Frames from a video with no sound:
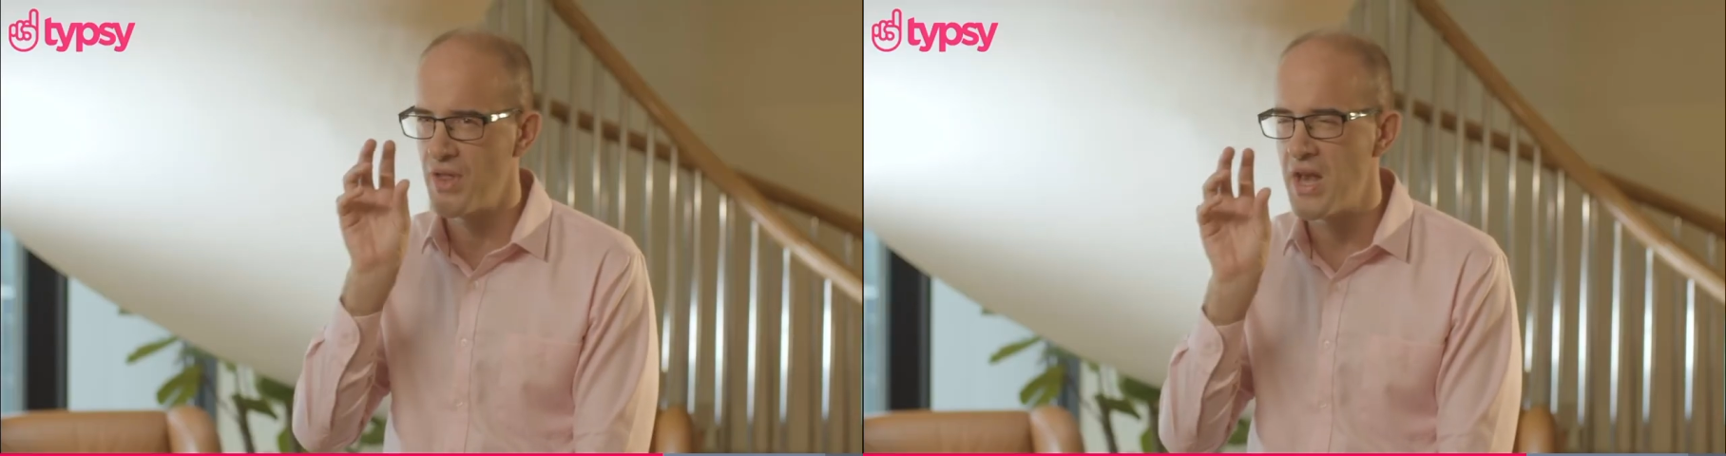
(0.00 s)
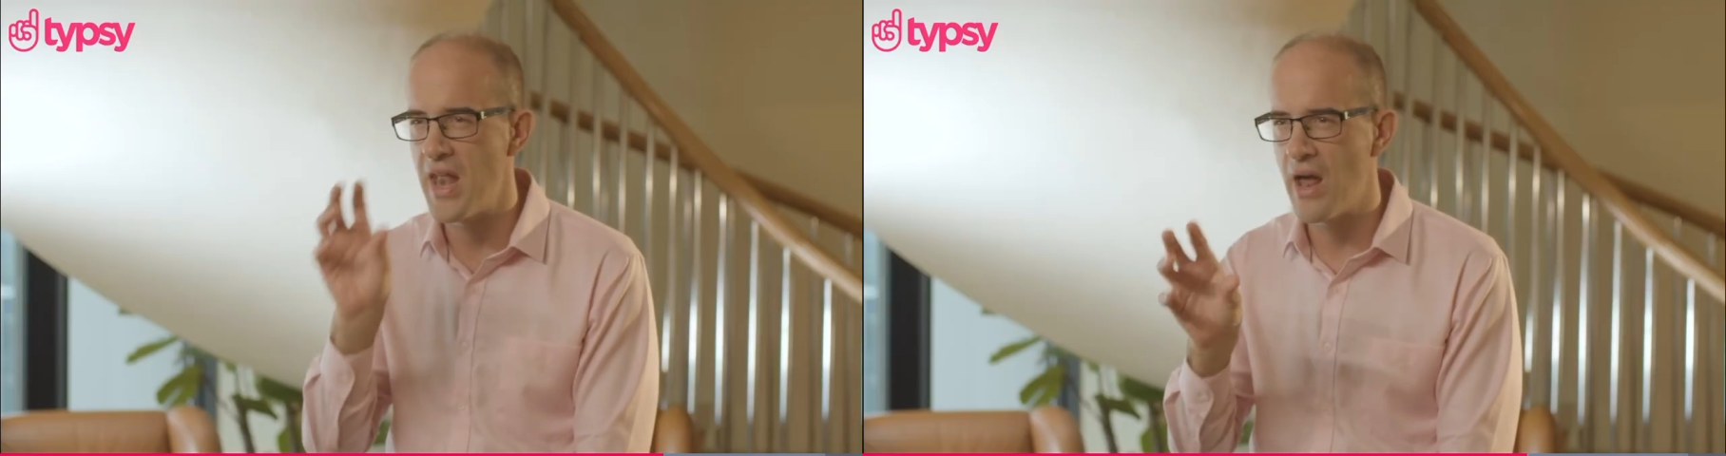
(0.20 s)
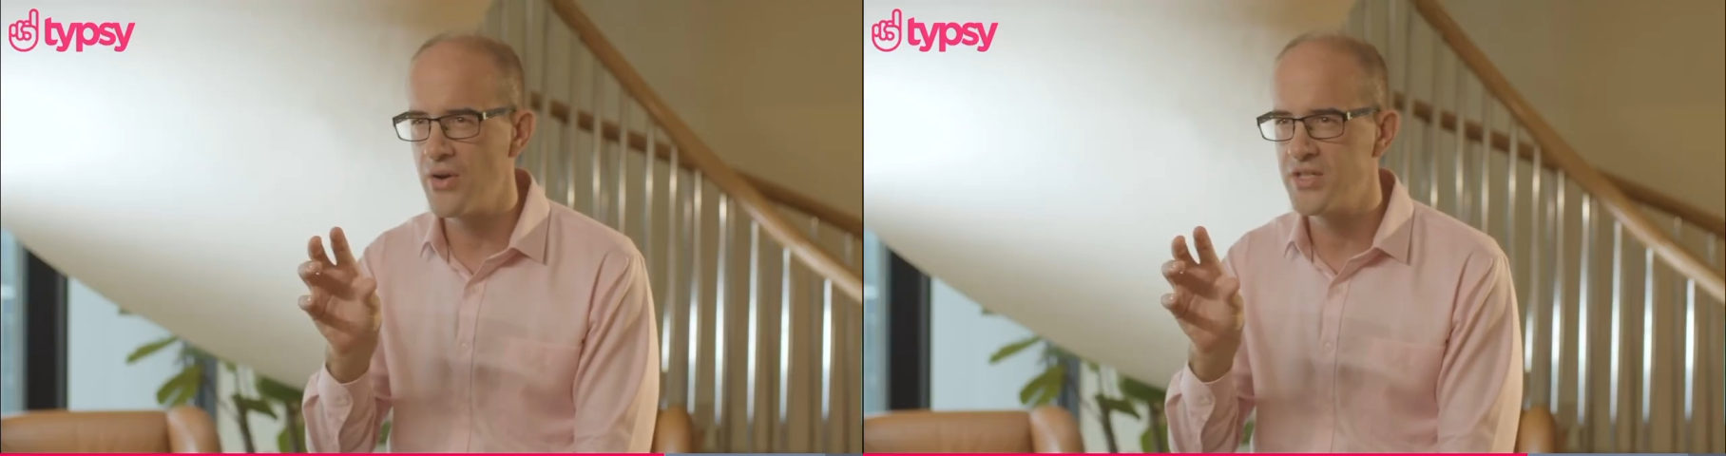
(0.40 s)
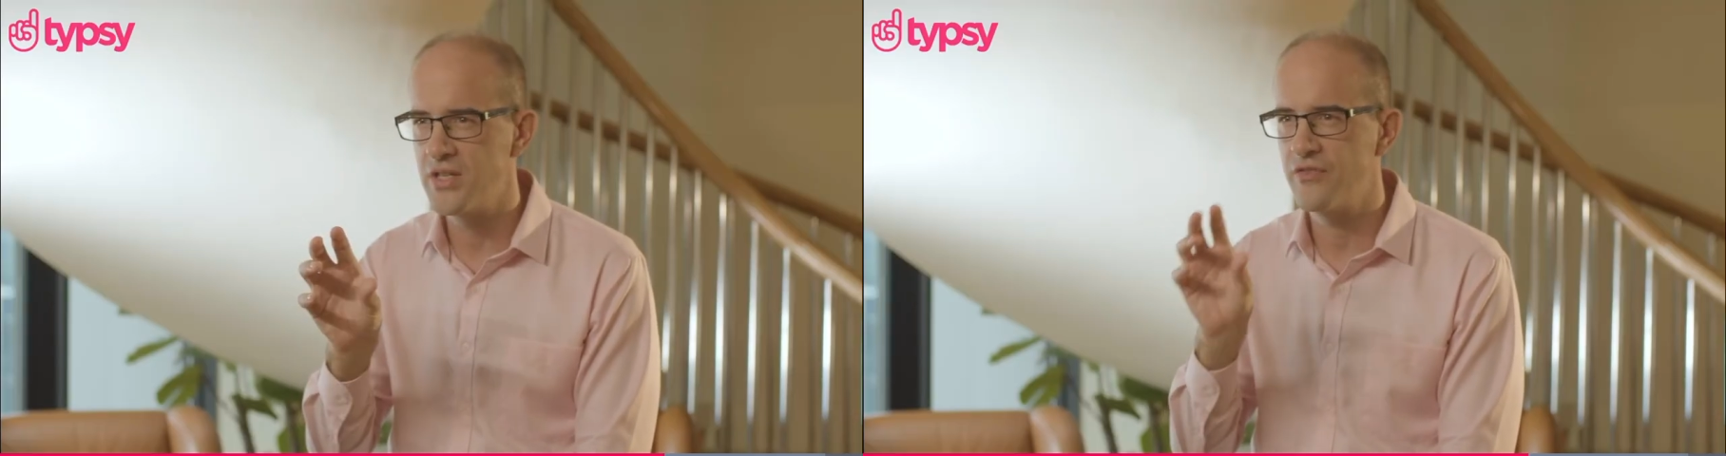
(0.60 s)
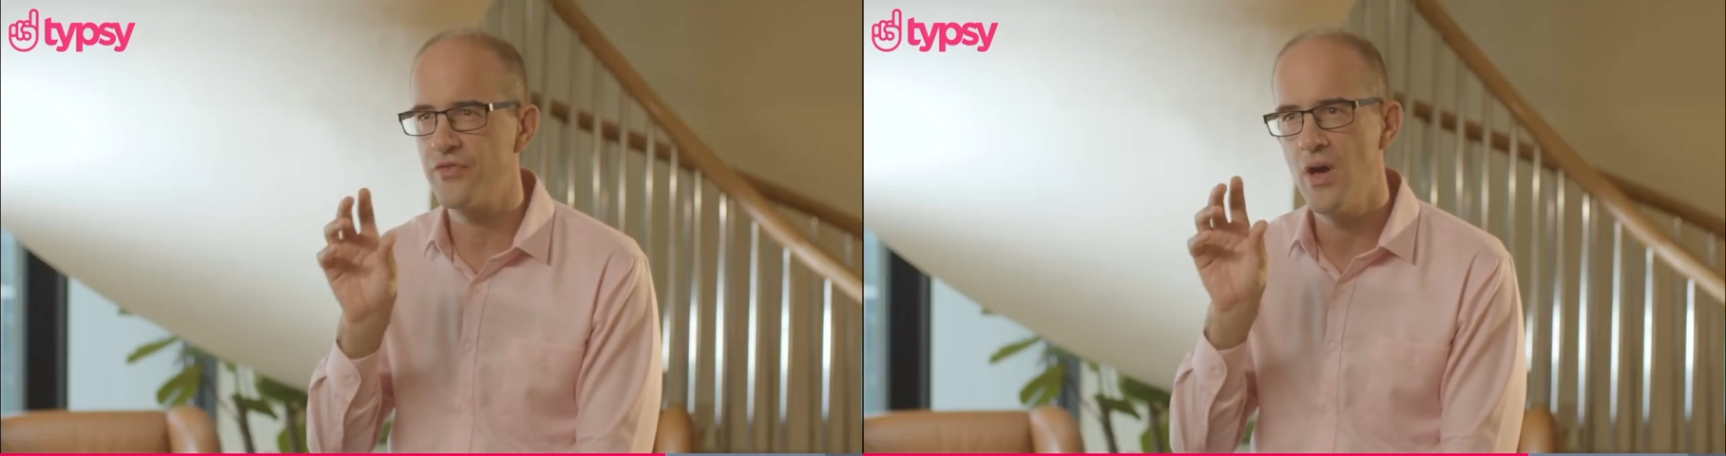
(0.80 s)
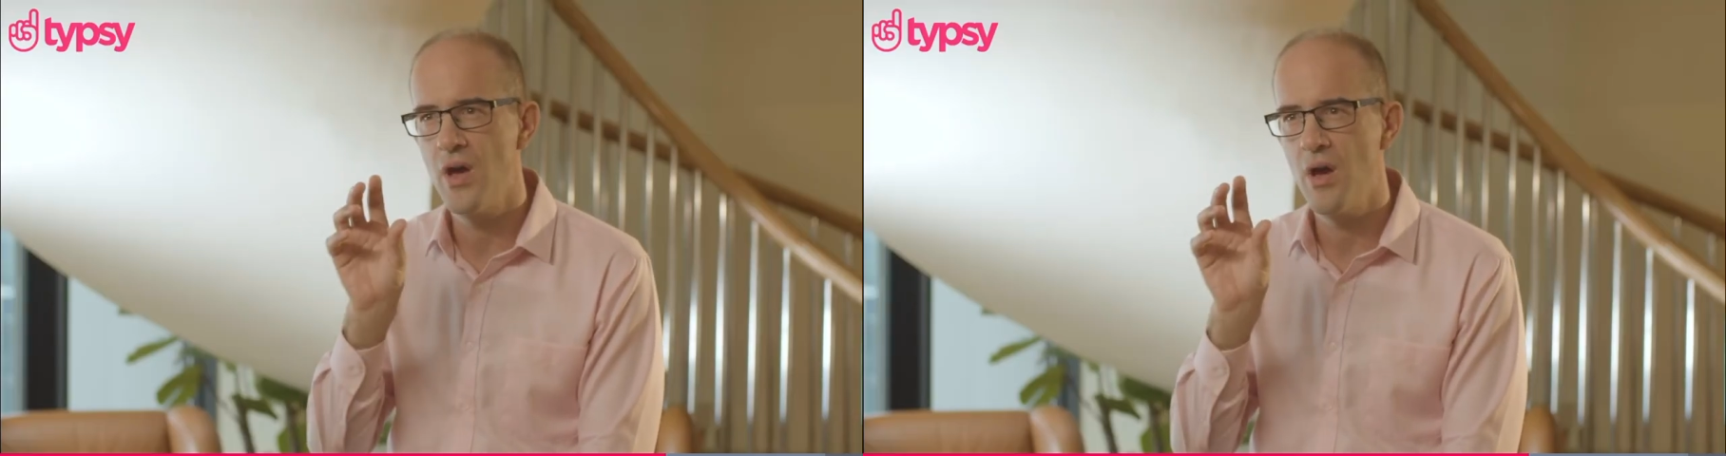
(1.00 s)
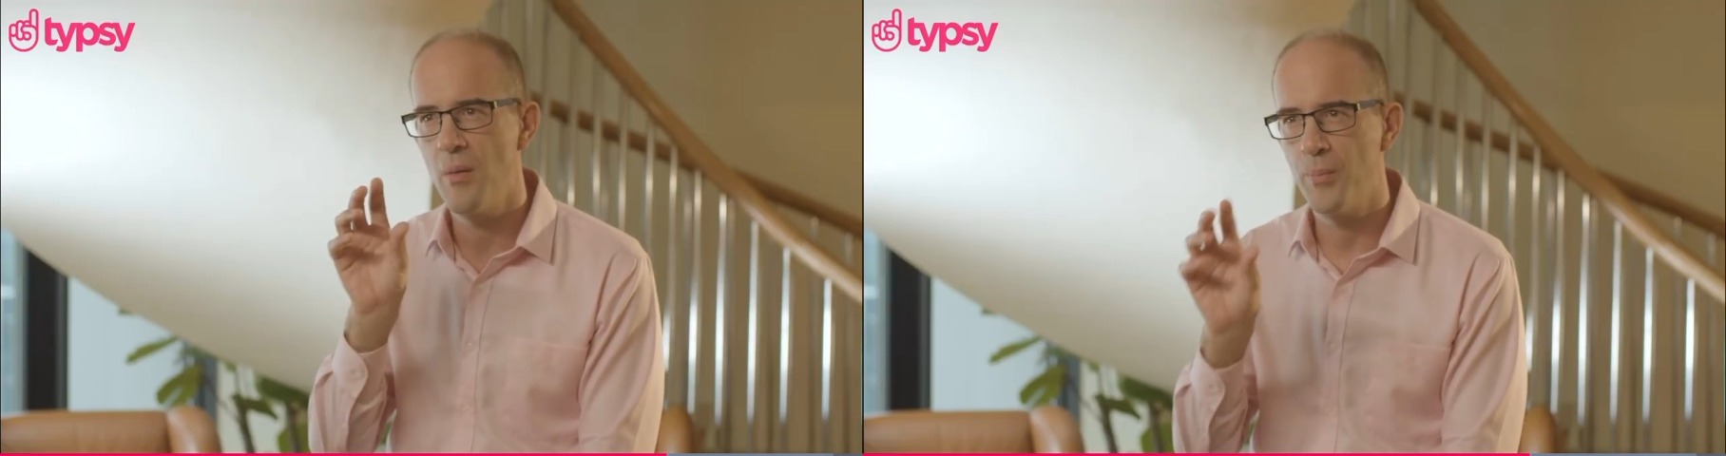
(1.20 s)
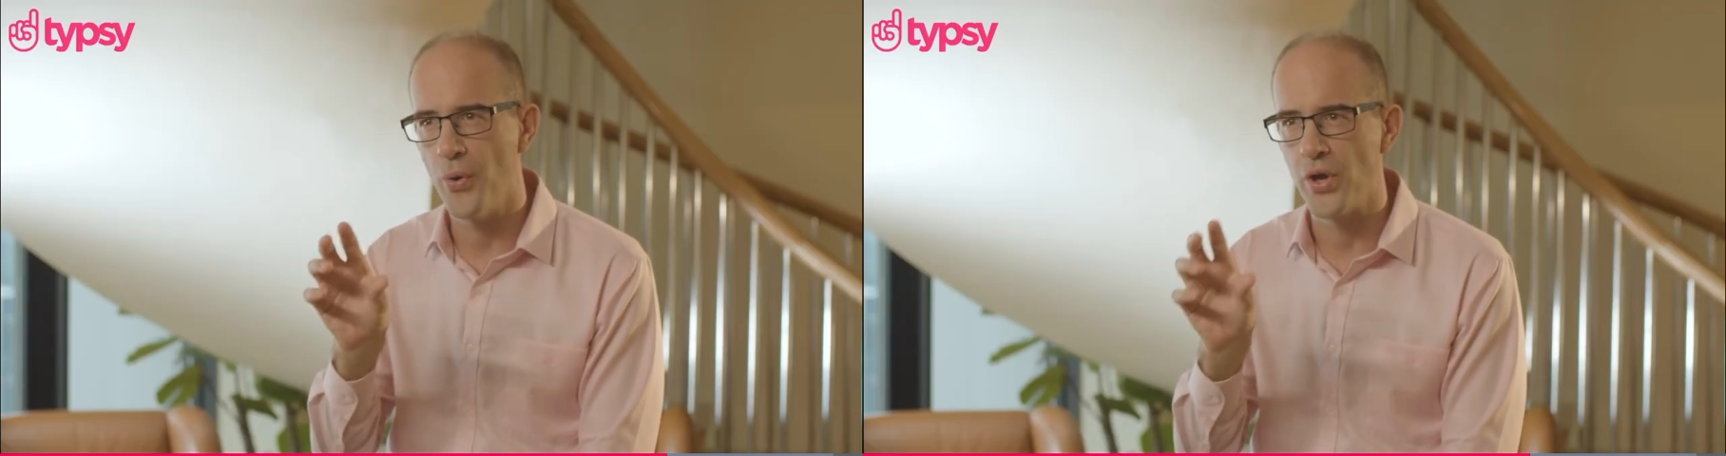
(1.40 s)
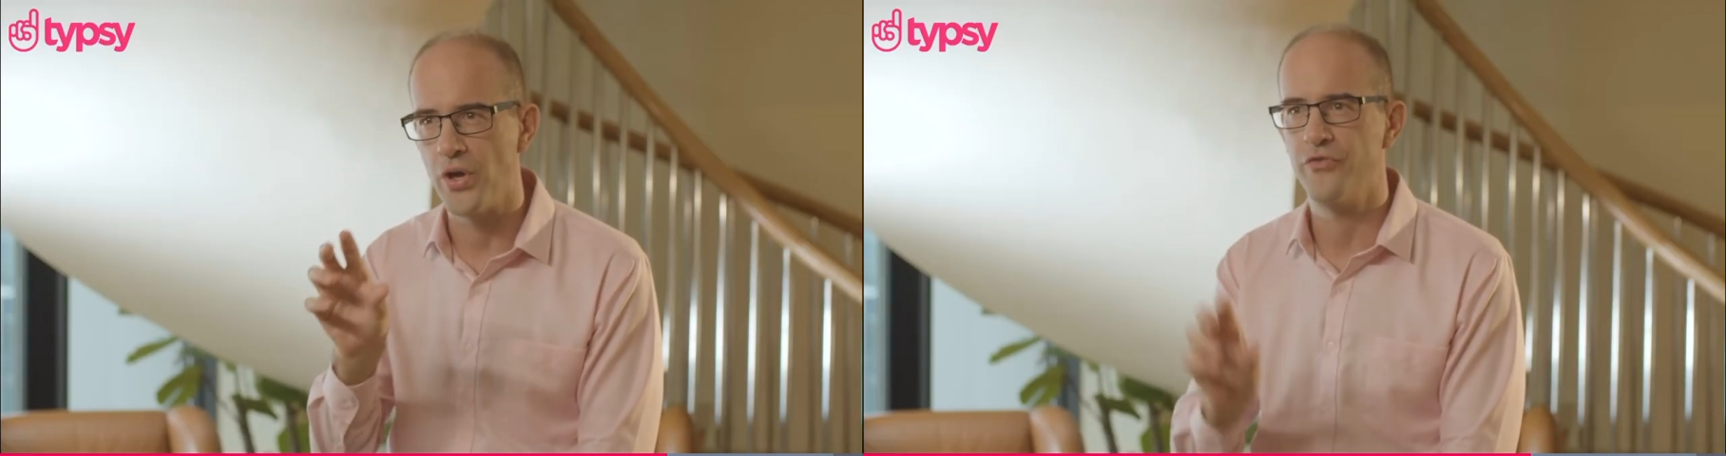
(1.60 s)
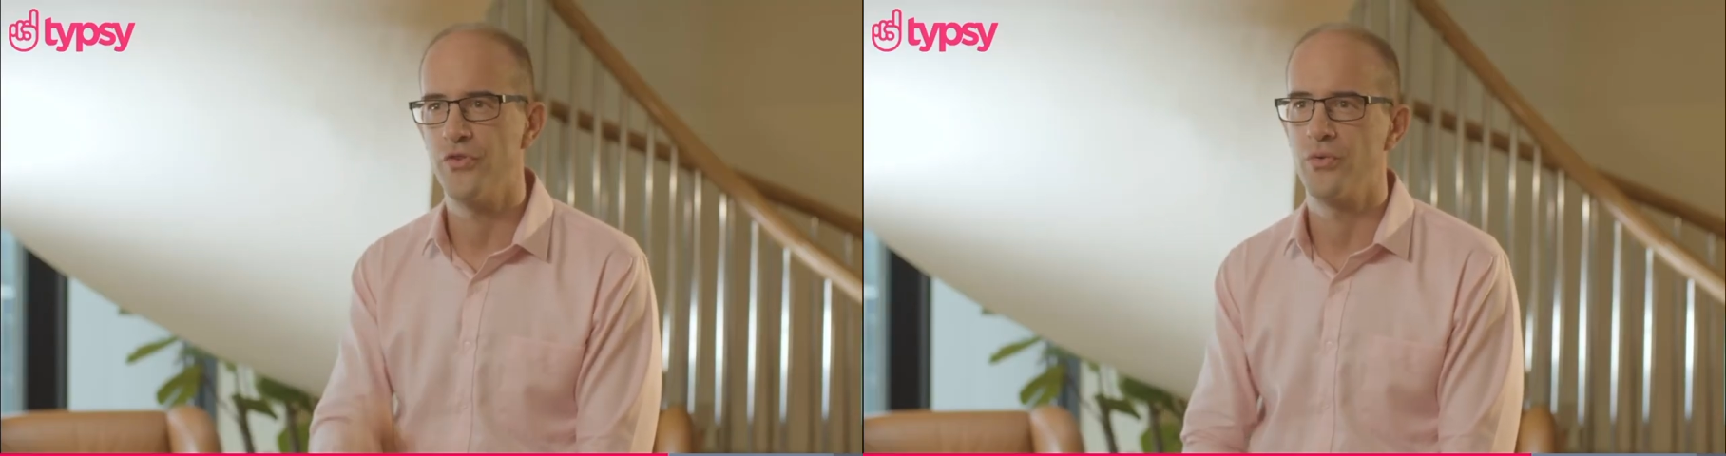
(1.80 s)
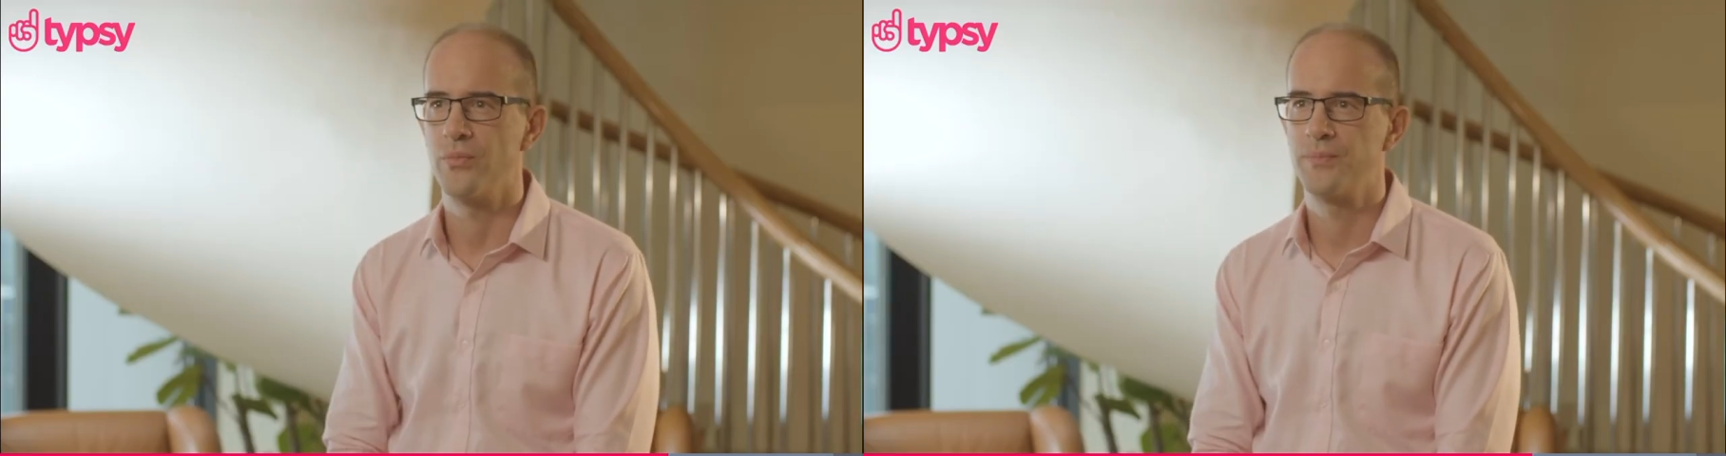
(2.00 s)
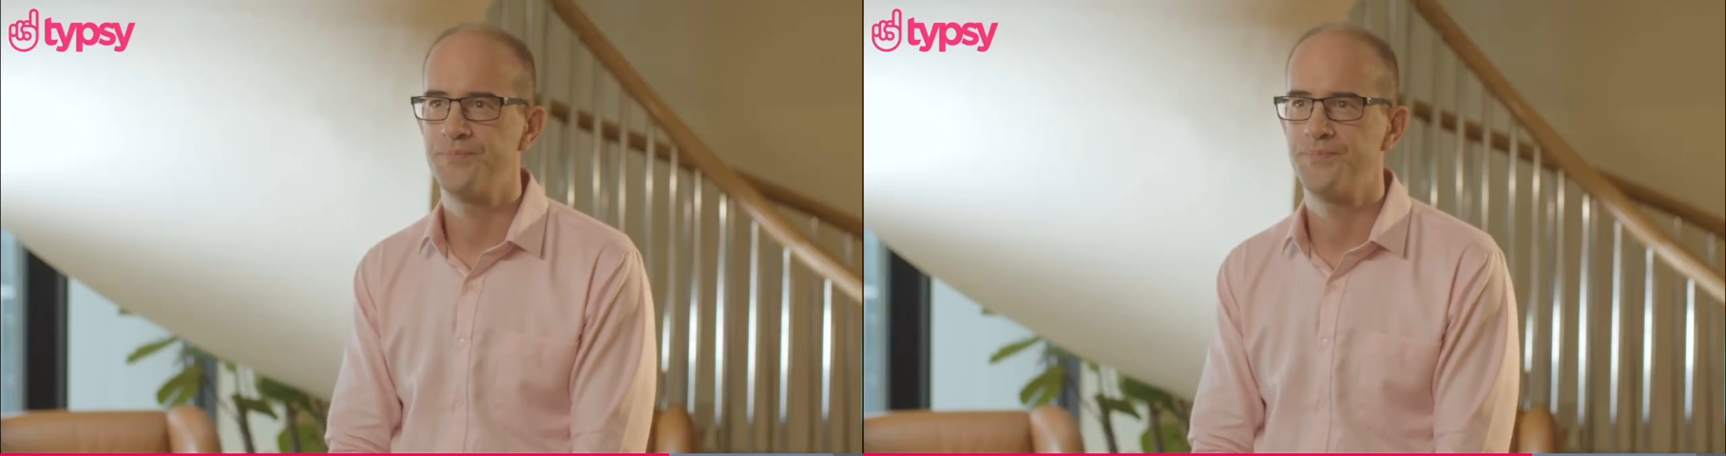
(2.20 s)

of the narrative point of view.